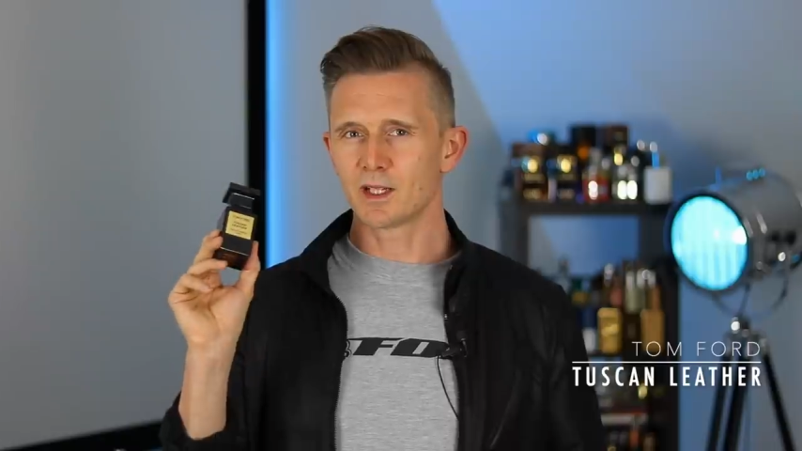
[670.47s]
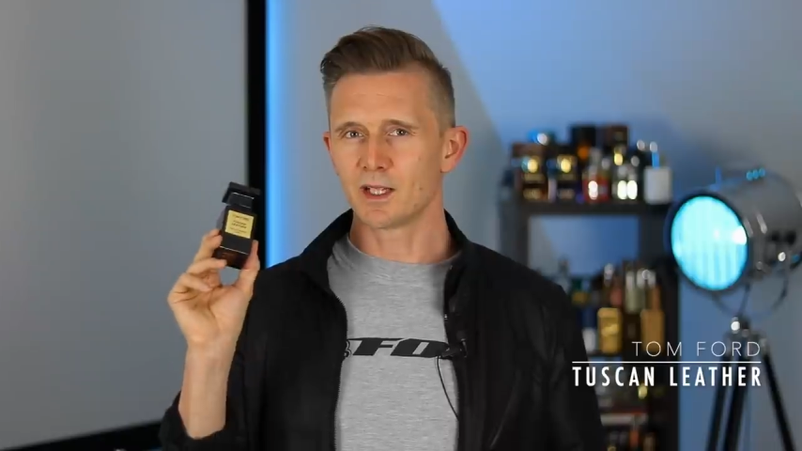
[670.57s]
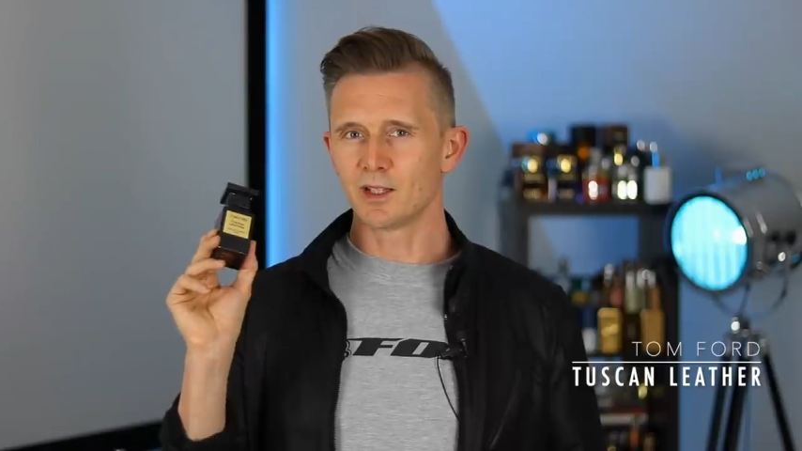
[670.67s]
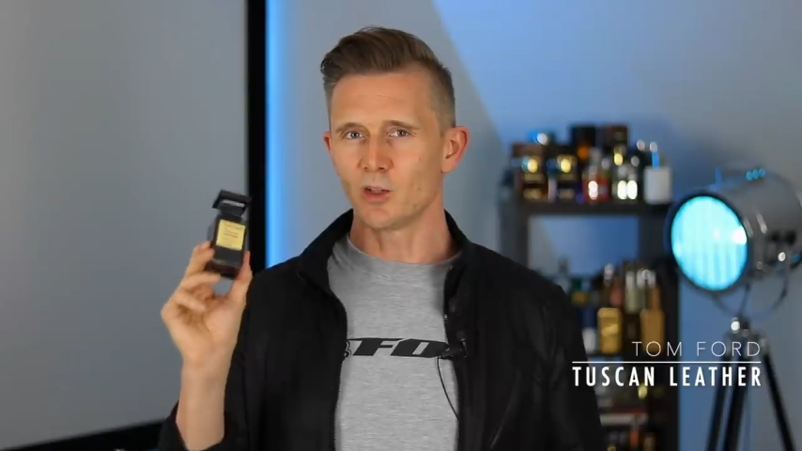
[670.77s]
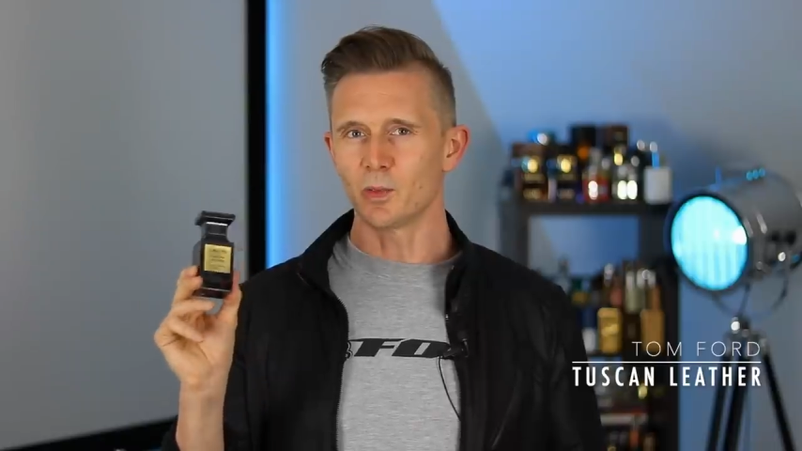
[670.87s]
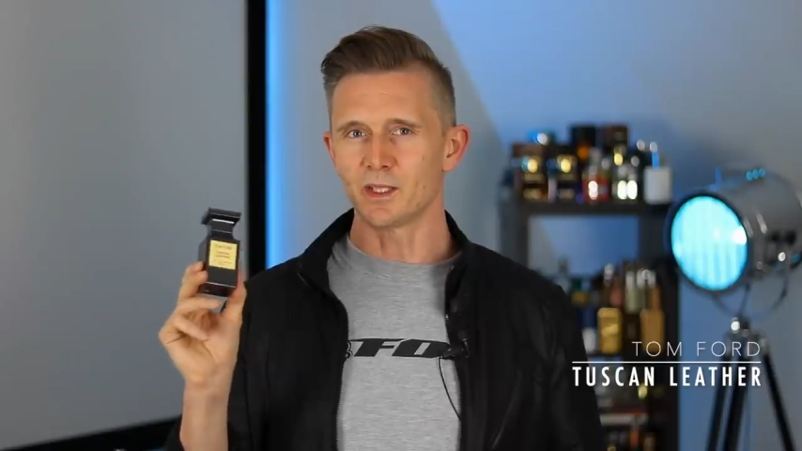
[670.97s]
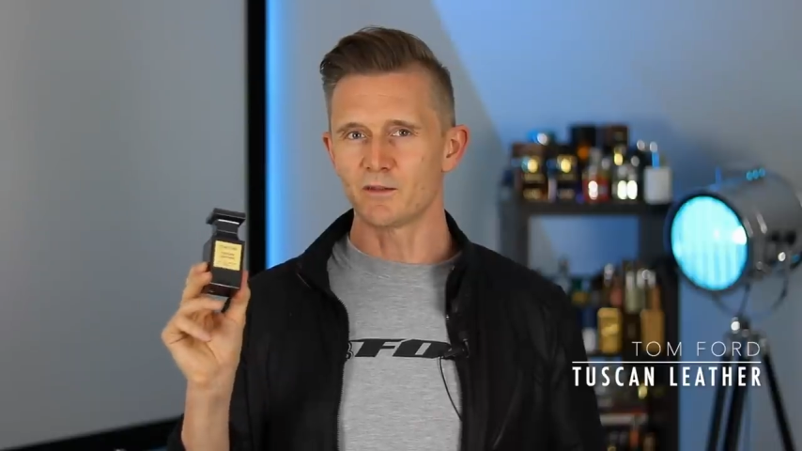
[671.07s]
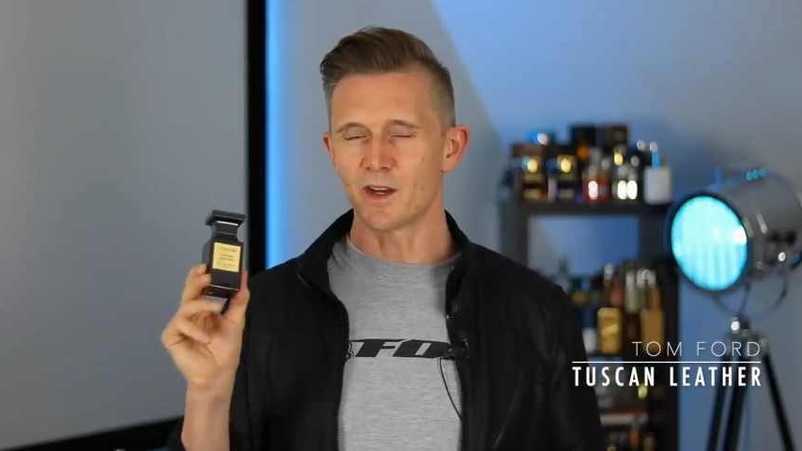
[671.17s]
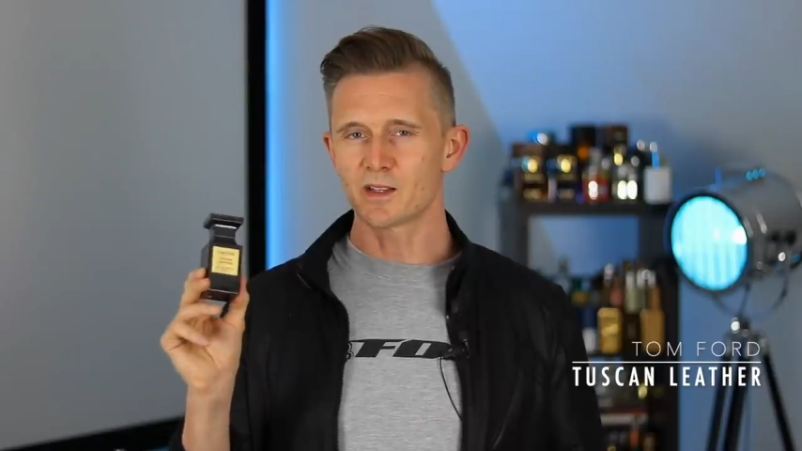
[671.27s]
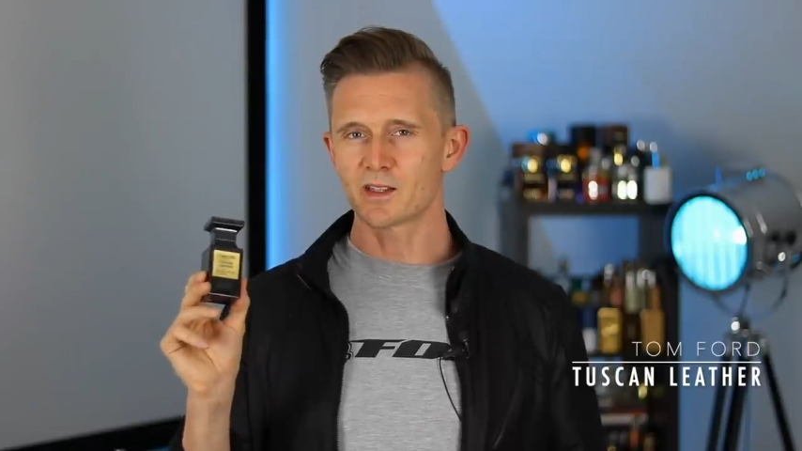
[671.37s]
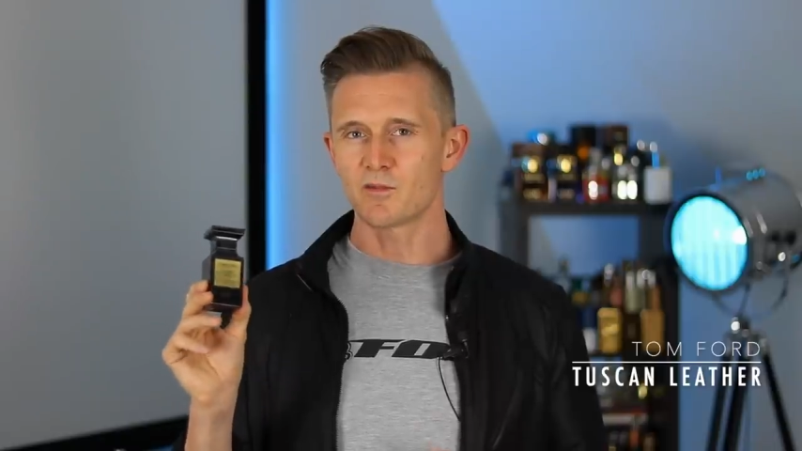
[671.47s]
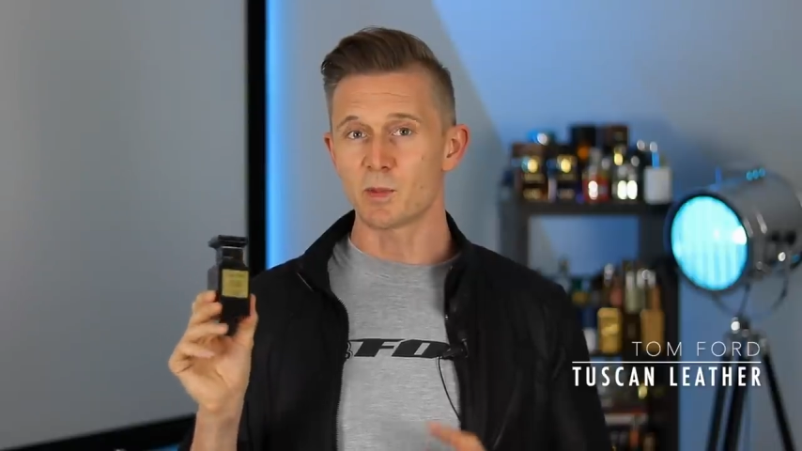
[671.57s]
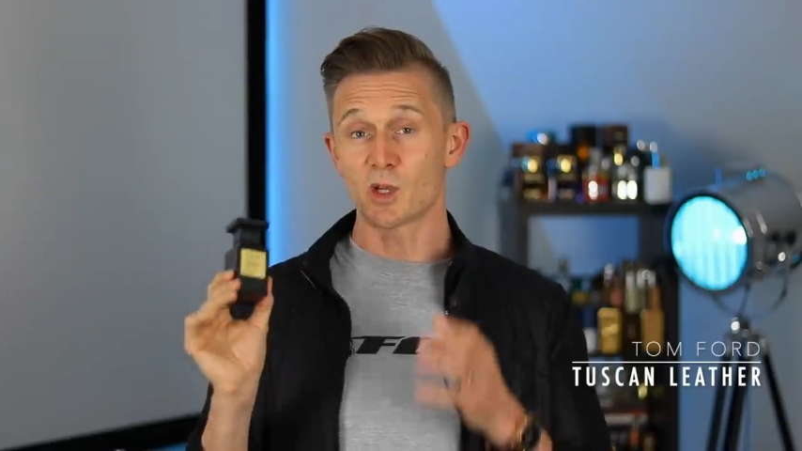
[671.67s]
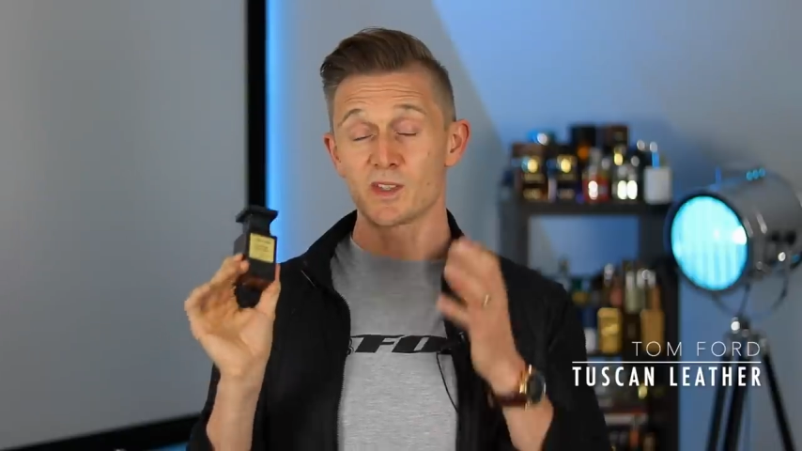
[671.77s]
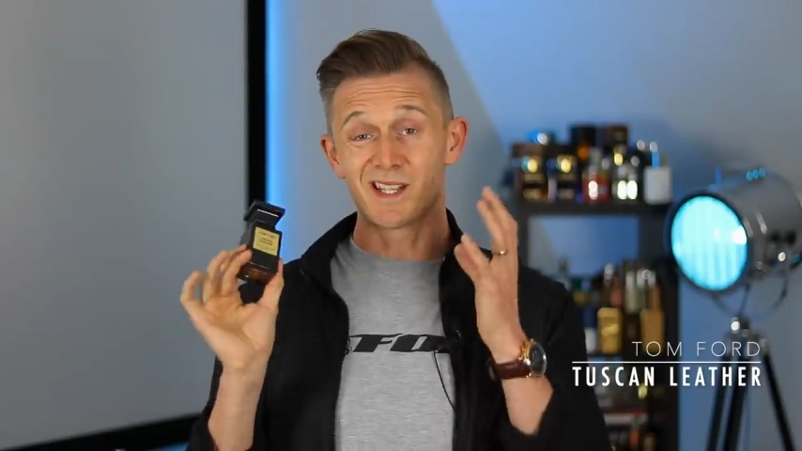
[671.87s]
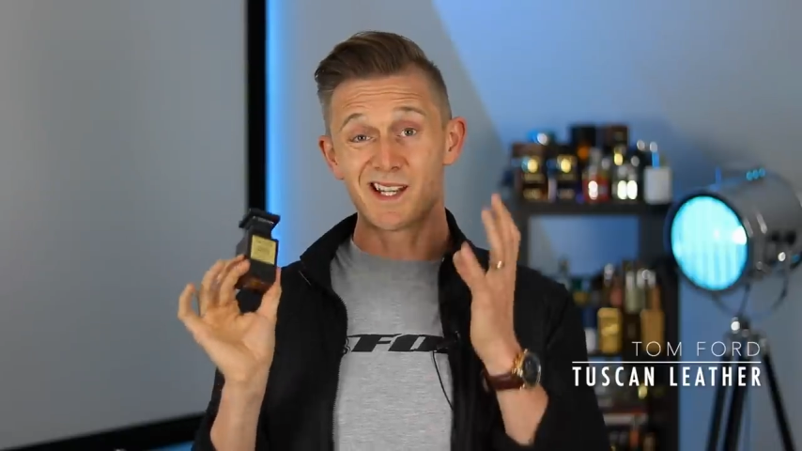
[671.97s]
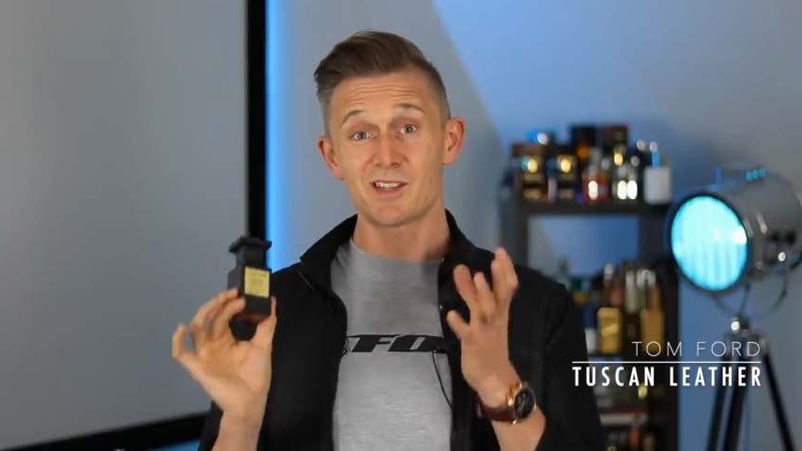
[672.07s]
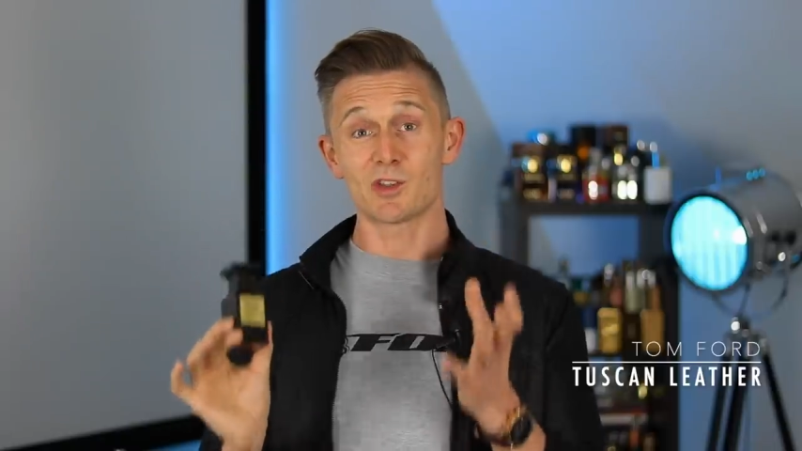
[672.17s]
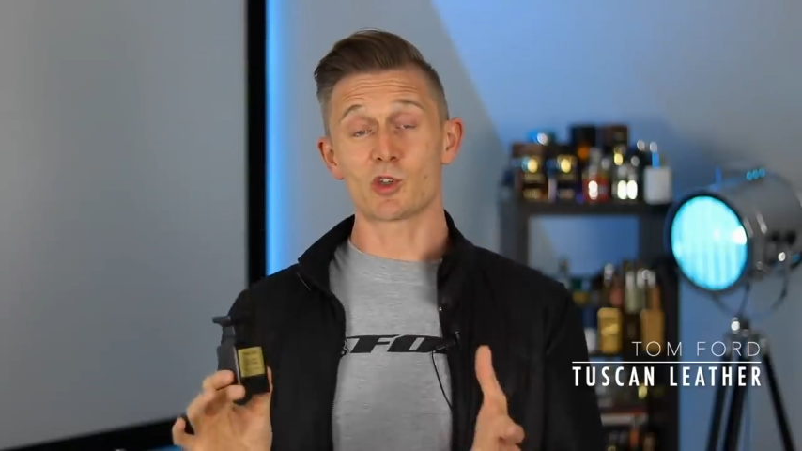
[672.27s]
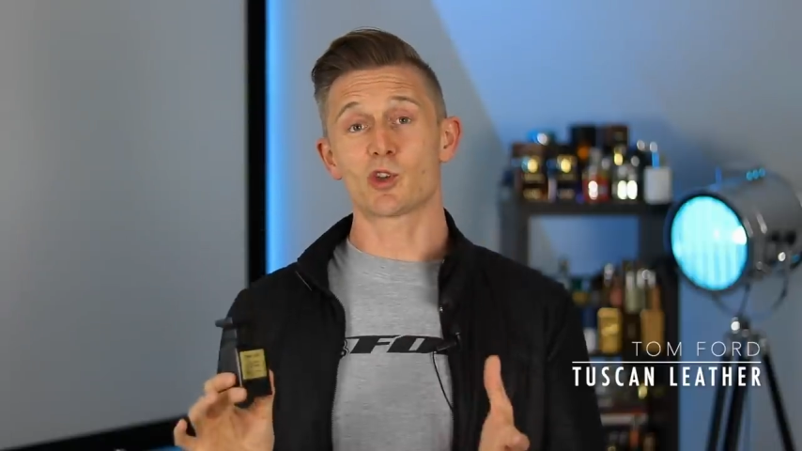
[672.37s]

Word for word: a little bit divisive because it is such